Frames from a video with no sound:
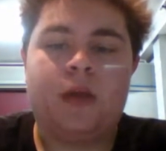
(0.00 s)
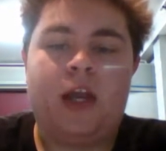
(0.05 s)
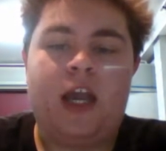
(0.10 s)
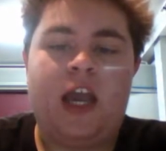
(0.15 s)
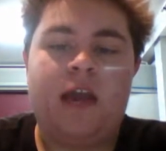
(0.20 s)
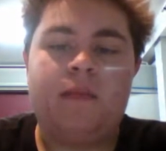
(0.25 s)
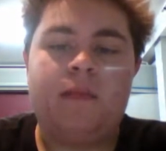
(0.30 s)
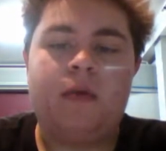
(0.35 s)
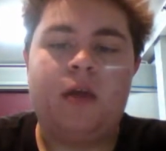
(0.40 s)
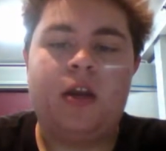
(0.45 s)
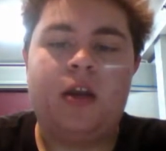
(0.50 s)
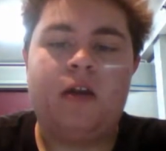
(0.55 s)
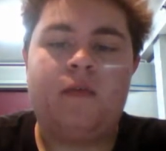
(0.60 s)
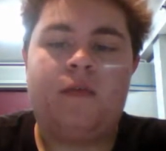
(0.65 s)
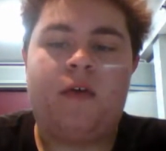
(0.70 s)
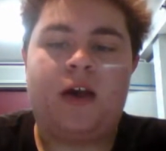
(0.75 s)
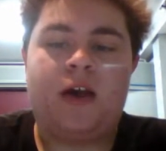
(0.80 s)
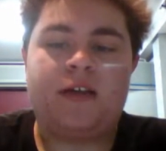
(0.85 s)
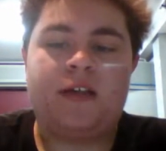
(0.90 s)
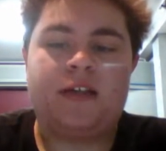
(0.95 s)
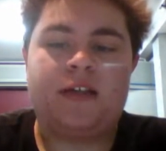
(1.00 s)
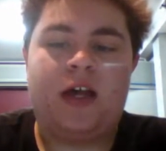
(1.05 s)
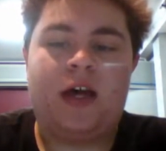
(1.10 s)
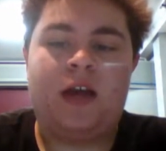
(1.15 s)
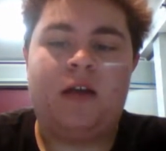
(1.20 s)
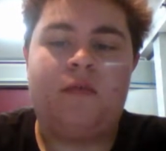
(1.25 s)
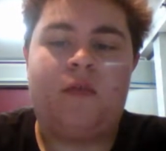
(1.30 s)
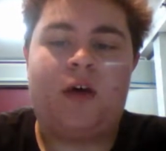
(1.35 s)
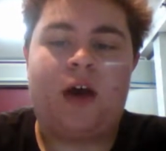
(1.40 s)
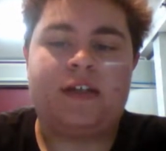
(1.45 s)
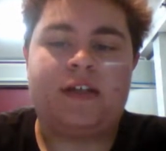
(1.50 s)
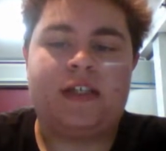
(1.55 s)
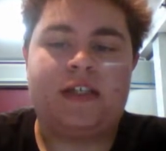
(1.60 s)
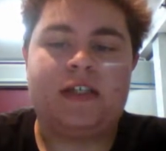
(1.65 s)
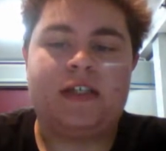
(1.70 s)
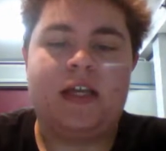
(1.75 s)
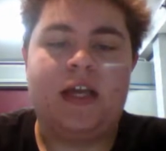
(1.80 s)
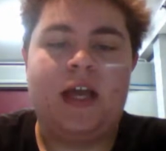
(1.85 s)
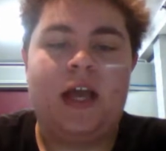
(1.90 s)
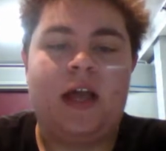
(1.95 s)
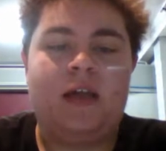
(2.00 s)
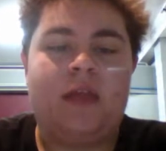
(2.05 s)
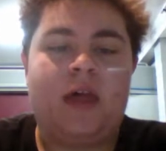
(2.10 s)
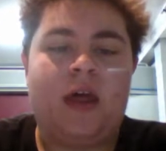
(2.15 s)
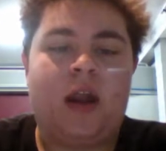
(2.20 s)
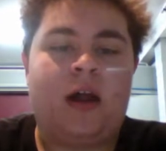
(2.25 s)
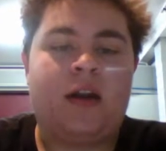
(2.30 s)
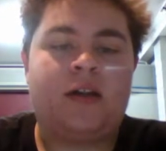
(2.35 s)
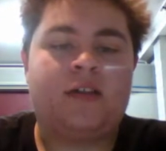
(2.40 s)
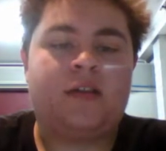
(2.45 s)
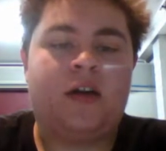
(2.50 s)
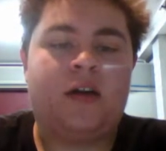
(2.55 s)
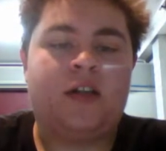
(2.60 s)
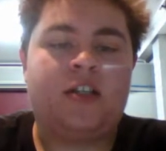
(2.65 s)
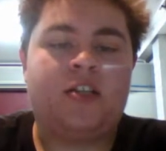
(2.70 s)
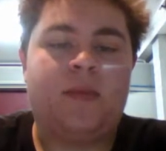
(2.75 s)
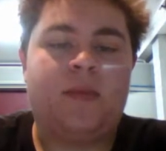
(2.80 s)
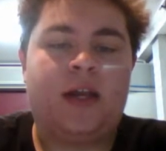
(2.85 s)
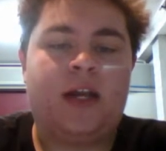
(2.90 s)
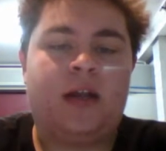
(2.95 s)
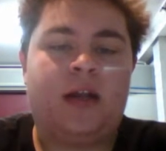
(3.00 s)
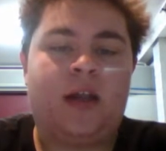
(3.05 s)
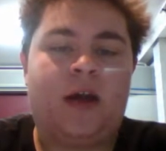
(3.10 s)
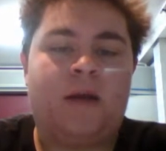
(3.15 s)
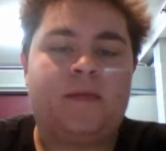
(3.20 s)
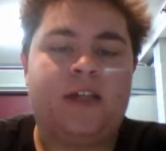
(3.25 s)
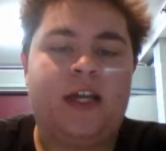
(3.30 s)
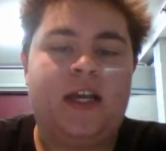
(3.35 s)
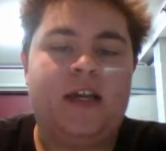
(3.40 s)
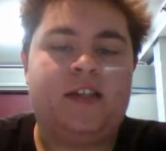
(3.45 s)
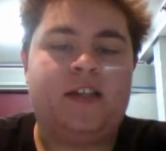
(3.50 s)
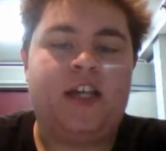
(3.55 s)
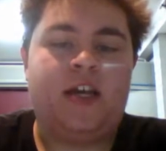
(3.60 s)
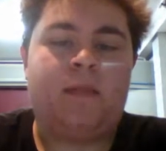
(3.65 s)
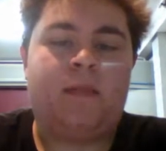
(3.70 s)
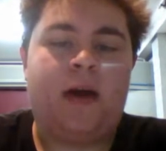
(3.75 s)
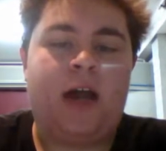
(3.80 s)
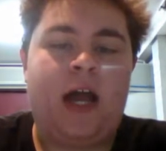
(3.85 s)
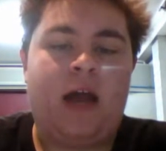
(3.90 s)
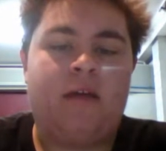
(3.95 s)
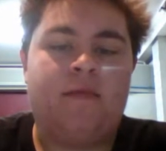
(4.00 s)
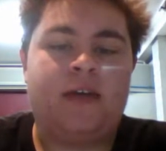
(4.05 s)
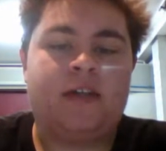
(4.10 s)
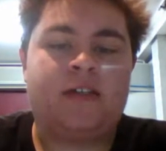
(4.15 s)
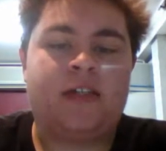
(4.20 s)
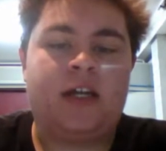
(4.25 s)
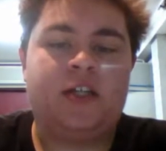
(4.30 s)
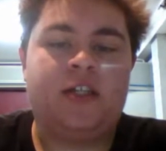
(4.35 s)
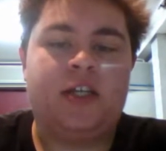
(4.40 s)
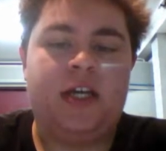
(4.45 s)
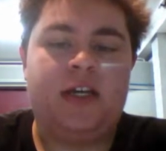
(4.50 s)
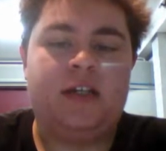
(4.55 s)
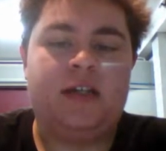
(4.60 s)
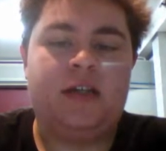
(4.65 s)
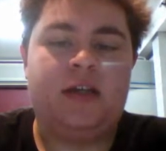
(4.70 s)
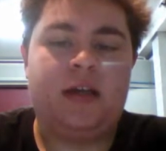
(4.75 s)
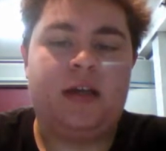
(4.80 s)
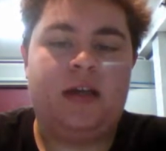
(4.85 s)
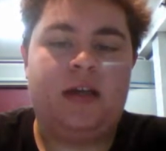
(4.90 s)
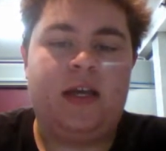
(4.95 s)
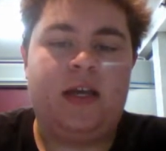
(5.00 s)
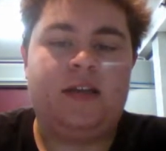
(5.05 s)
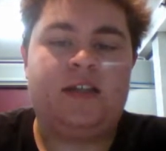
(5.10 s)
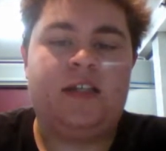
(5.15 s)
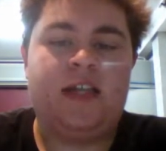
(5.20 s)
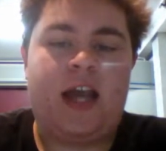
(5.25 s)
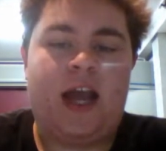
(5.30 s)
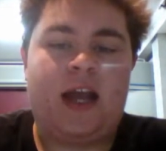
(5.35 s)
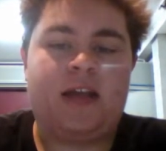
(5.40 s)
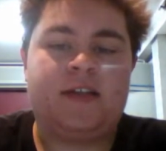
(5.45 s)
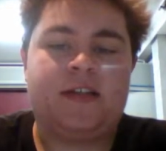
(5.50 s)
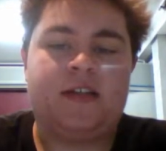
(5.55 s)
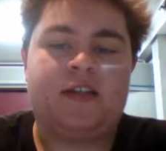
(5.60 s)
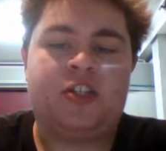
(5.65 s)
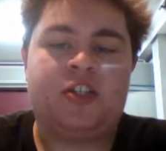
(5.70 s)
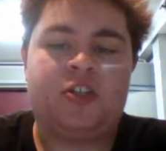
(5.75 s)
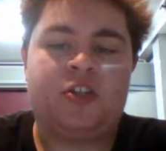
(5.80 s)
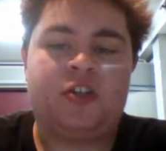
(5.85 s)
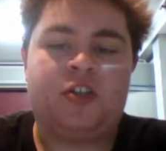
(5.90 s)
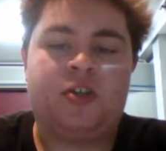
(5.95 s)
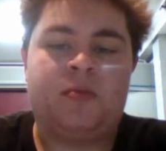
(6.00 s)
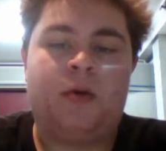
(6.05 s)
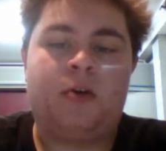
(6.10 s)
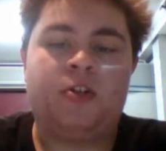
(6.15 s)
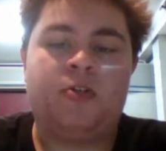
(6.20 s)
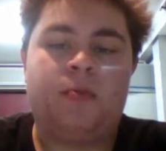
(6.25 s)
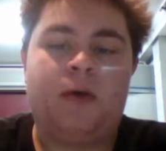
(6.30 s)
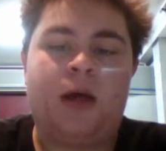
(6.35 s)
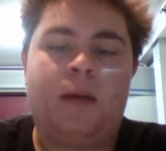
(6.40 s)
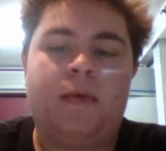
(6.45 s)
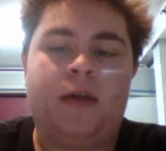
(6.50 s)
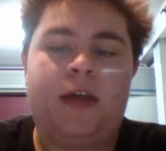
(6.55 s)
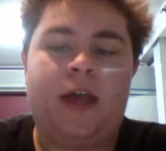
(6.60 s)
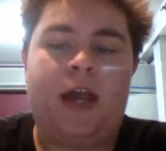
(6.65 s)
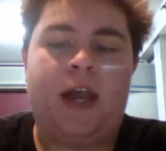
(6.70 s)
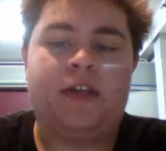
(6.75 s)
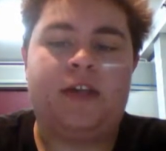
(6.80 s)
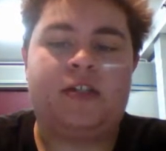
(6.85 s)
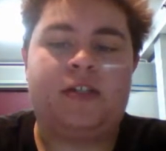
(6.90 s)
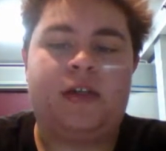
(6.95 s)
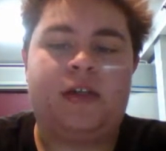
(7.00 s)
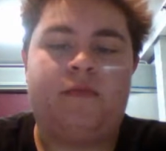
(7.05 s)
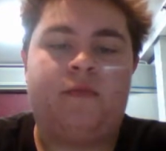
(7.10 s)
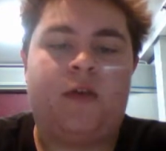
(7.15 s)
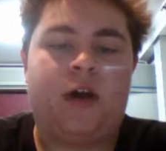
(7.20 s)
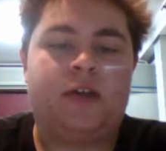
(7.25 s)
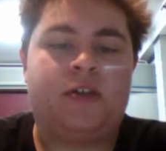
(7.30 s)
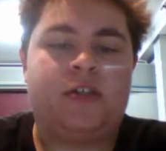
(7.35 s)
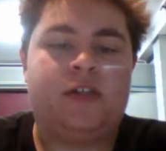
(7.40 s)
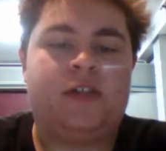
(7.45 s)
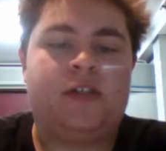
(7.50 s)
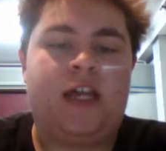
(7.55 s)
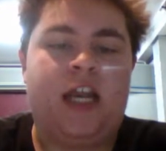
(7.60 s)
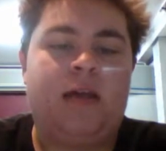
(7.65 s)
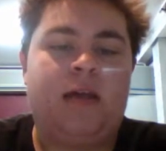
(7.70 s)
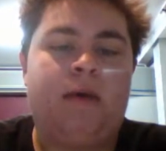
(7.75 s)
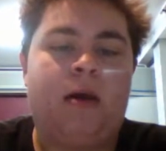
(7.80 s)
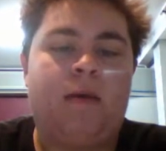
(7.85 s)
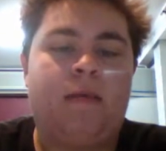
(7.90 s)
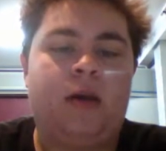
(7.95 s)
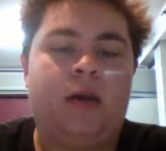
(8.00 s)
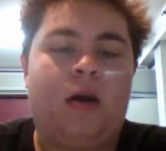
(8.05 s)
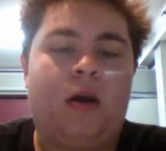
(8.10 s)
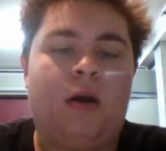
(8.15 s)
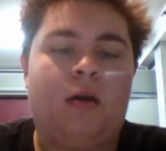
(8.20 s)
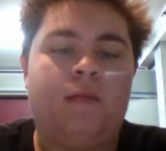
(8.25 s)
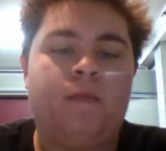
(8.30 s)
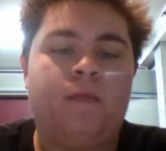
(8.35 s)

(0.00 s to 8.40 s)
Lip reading: M-learning devices are devices that are designed to make our lives easier by having such easy access to multiple applications and functions anywhere we go.